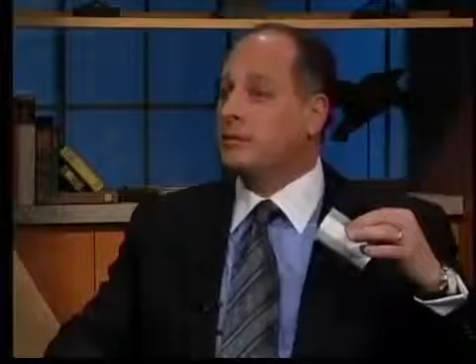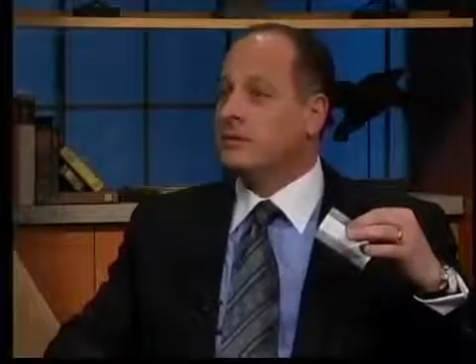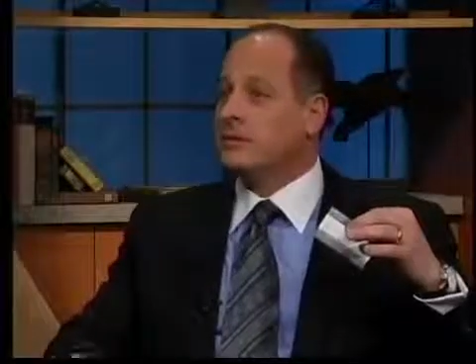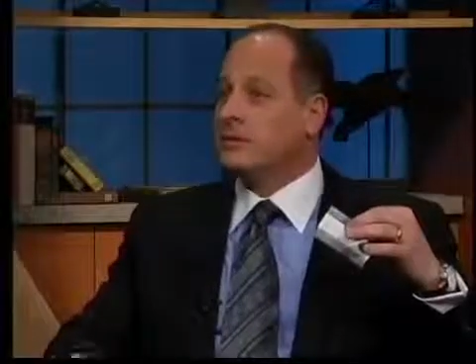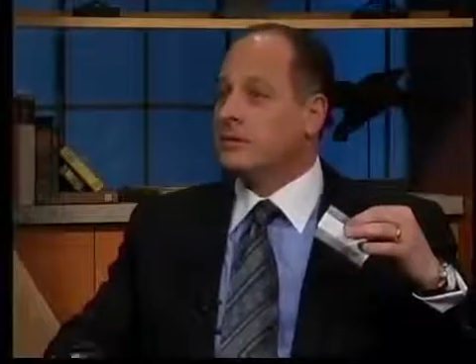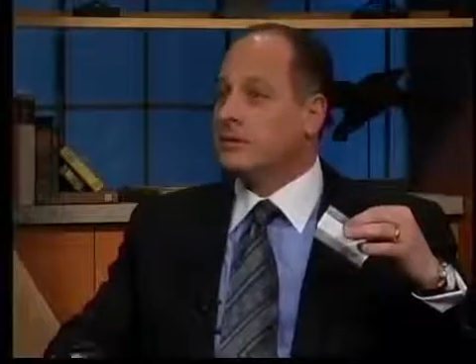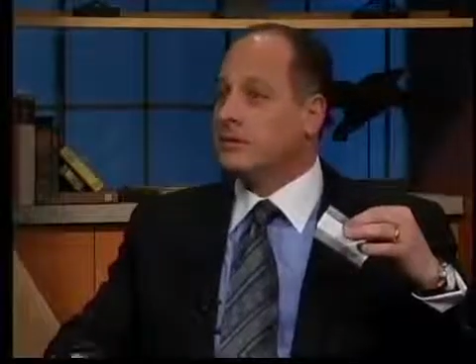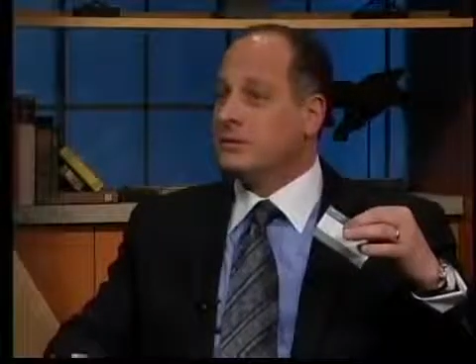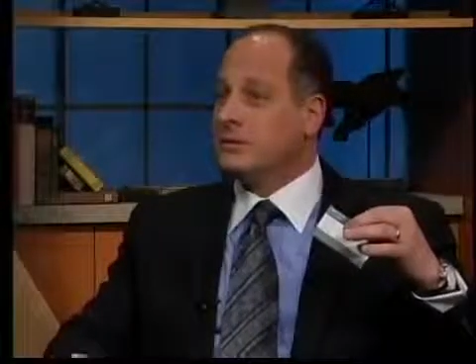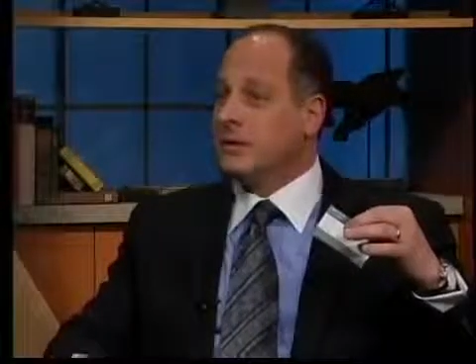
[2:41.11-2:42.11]
And
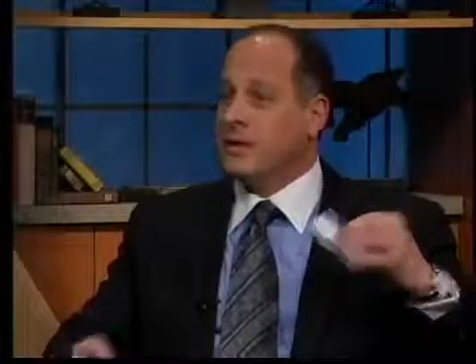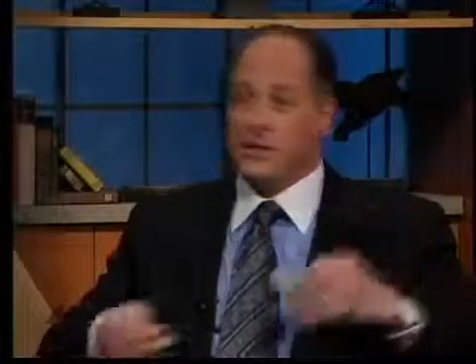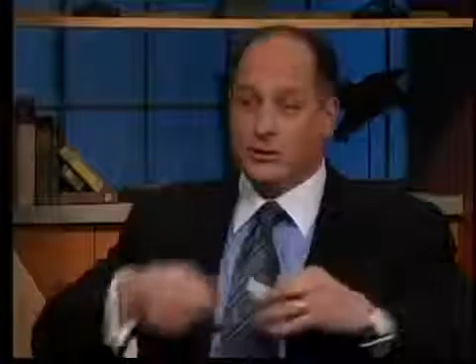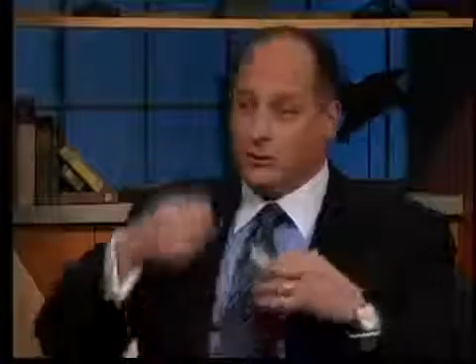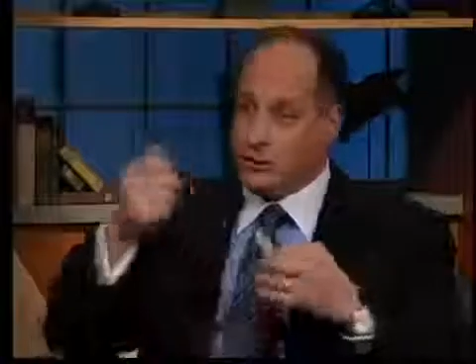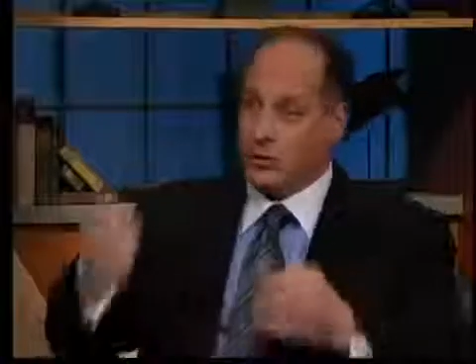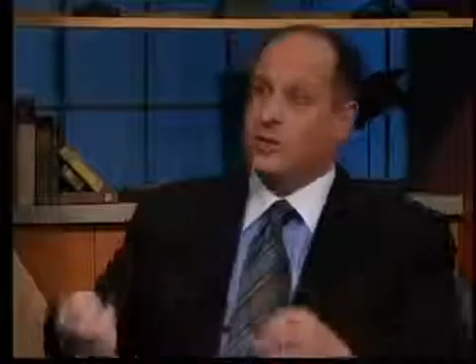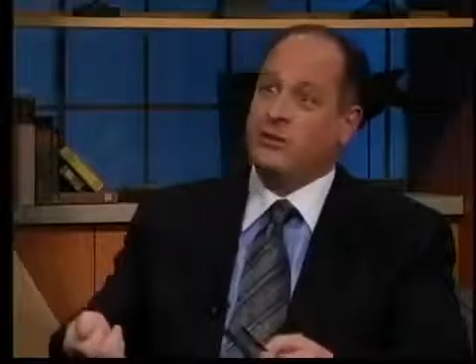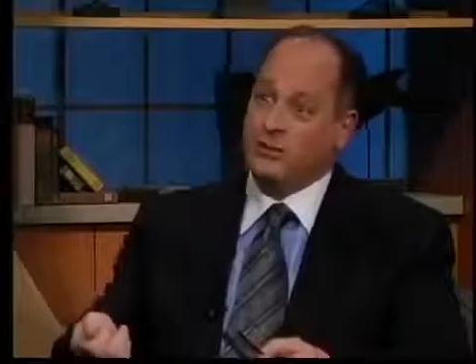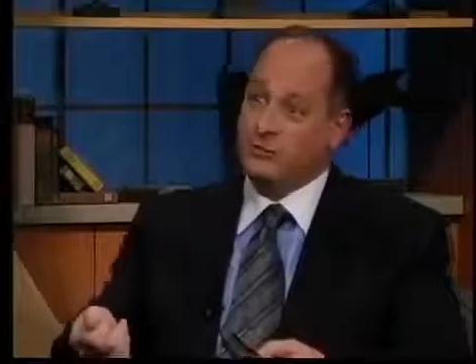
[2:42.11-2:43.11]
then you just
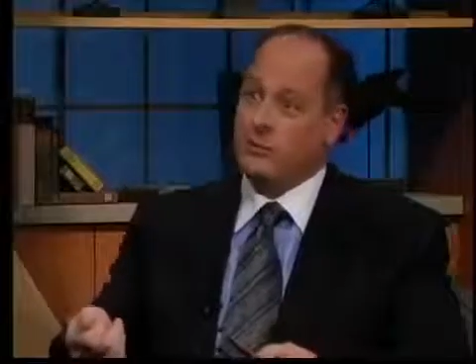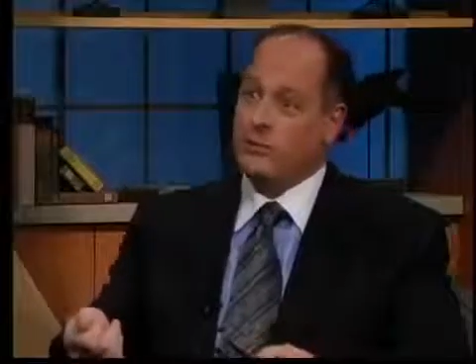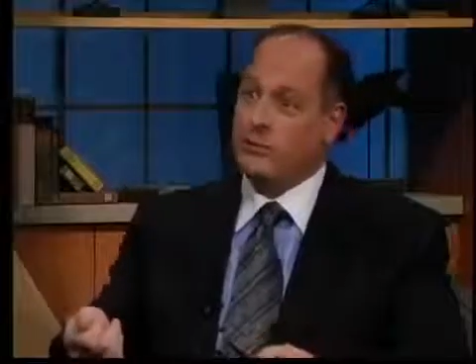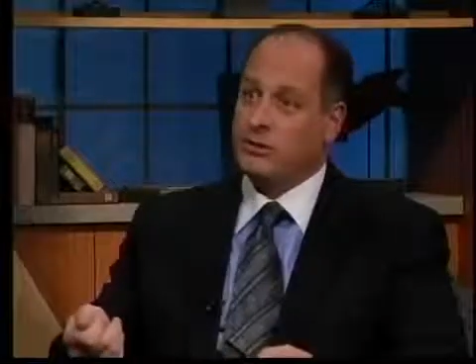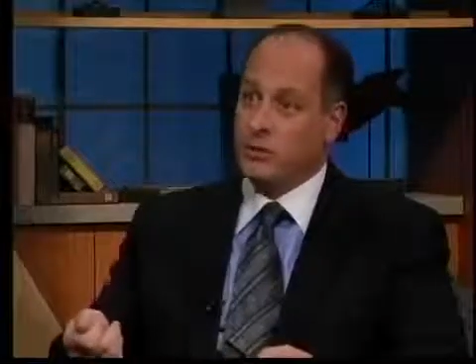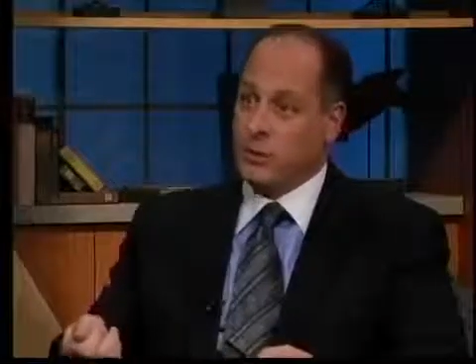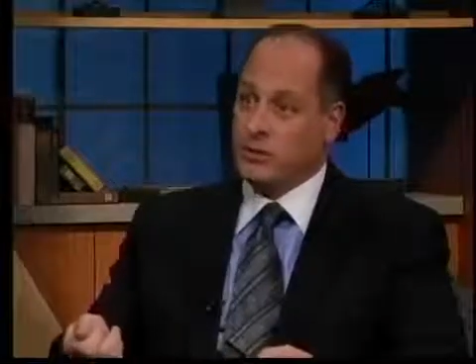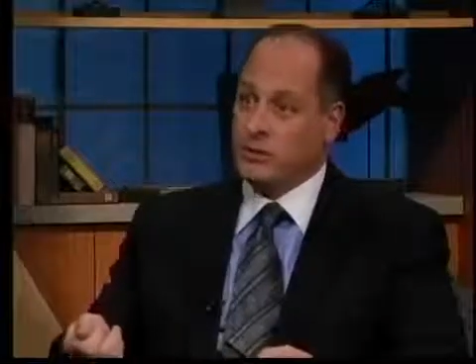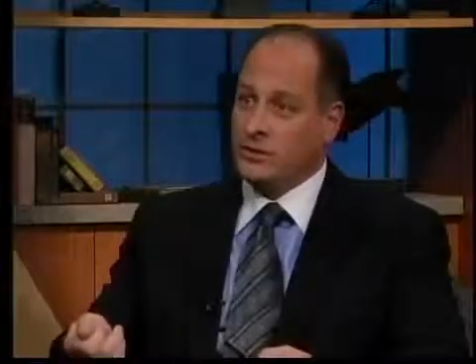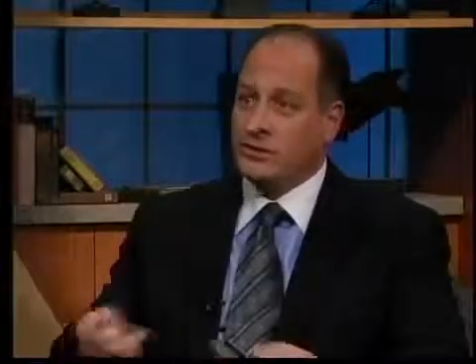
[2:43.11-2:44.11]
show that to the pharmacist
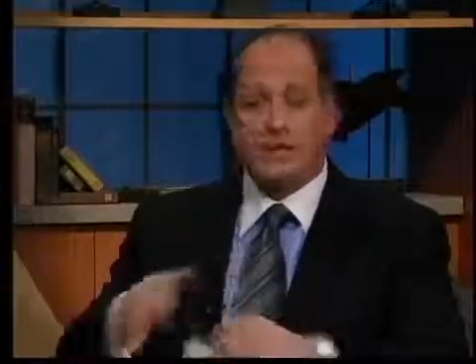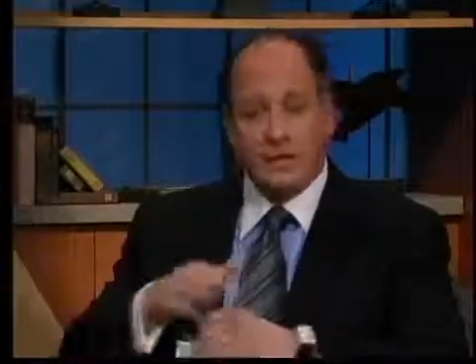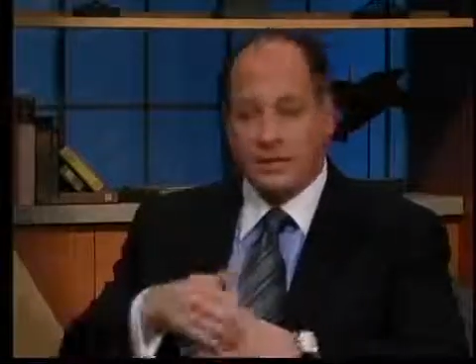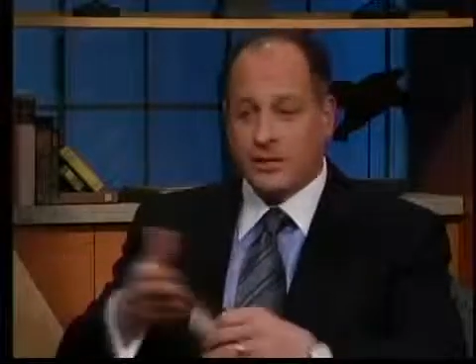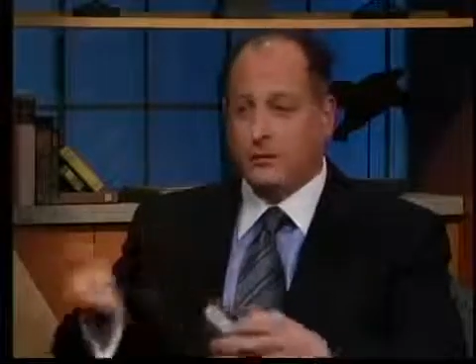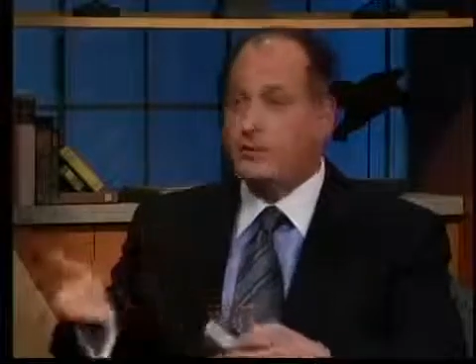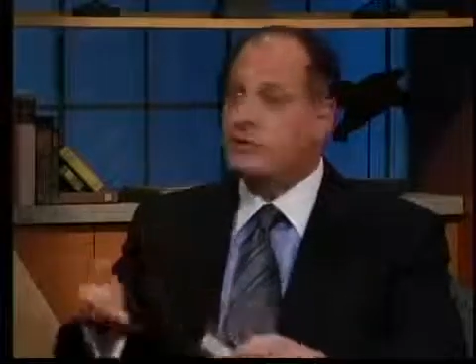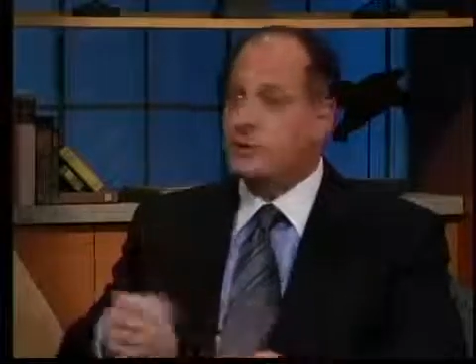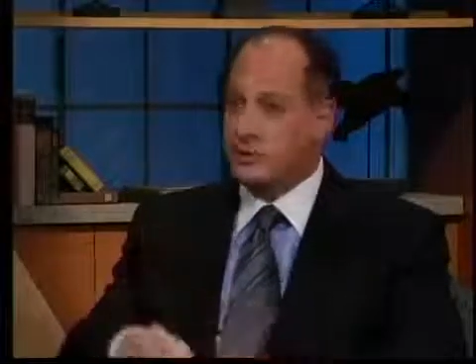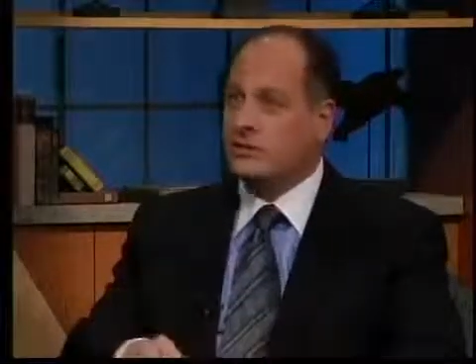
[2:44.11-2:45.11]
once, and then you're in
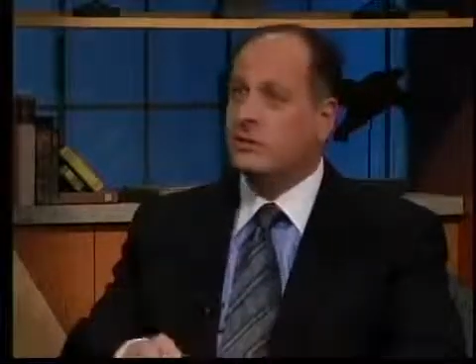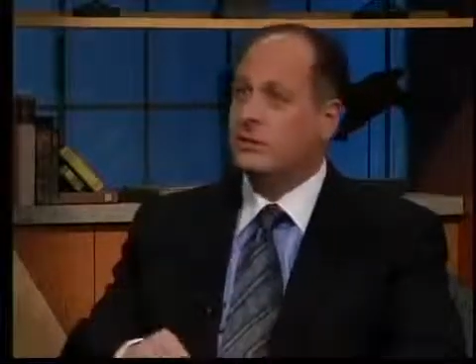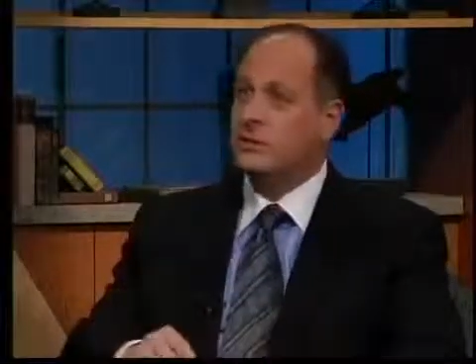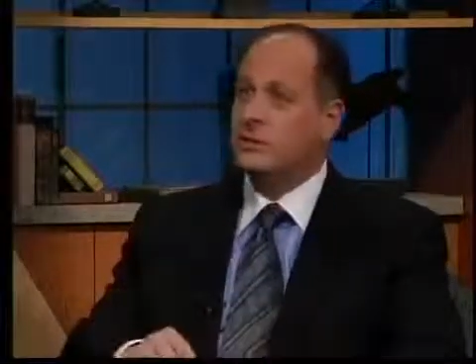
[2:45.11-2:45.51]
the system.